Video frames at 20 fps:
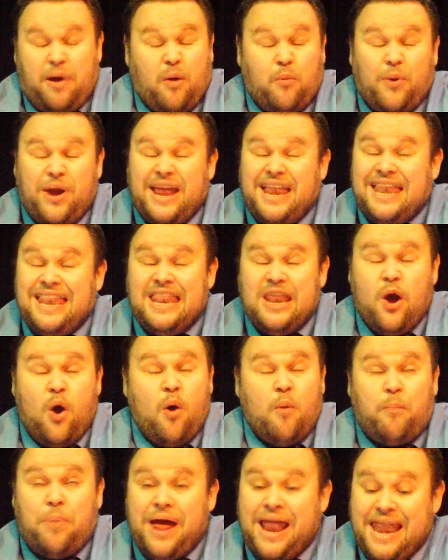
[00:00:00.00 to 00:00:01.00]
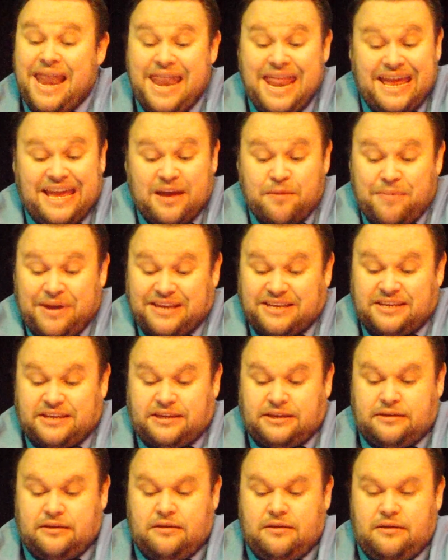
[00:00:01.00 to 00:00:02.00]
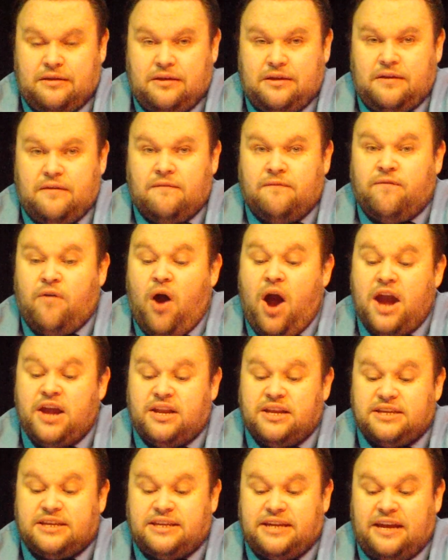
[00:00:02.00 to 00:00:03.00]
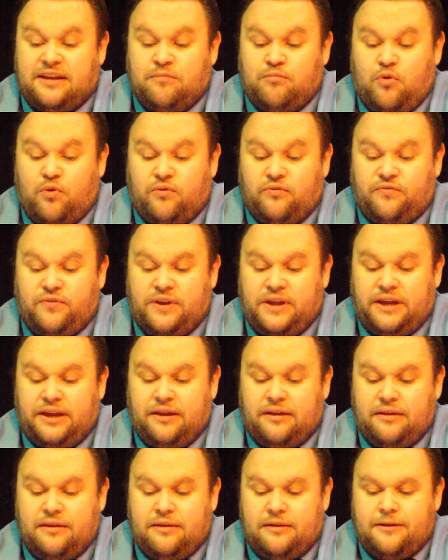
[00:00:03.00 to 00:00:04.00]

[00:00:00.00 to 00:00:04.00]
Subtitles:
"But we're not polygamists," Violet said mournfully.